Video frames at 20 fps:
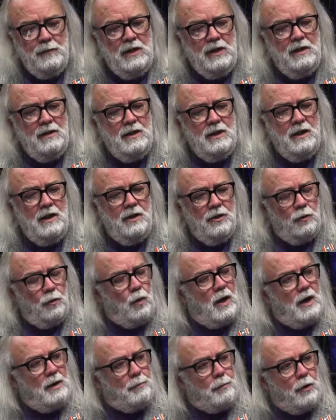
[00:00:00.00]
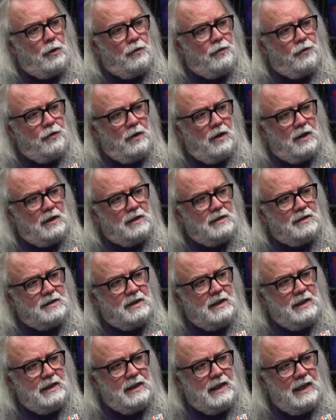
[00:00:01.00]
the other white person on the
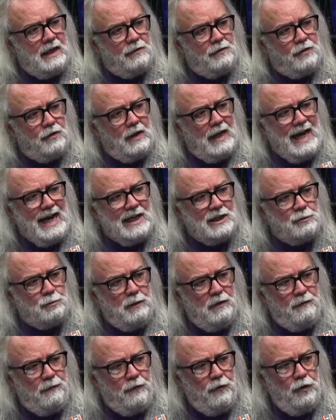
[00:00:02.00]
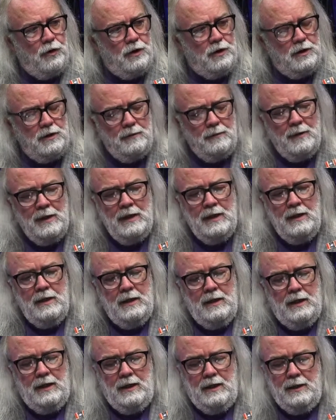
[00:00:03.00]
city council, Ashby Foote.
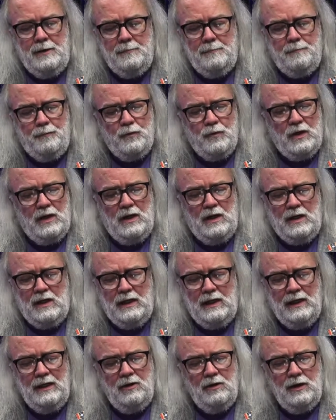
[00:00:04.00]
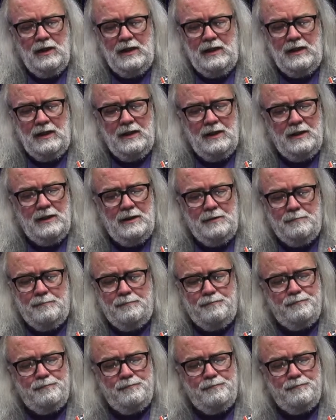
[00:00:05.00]
It clearly, well,